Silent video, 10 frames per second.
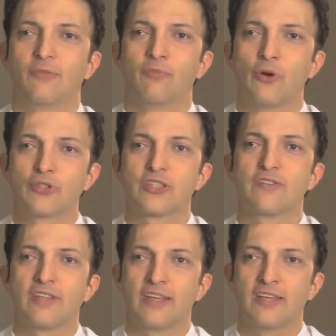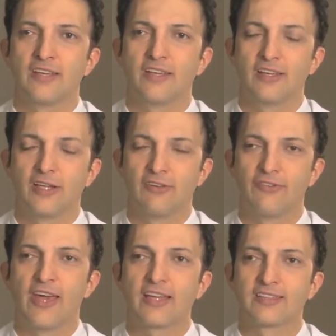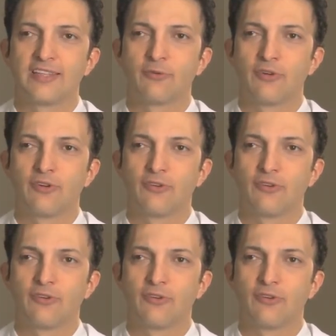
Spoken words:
most of the effect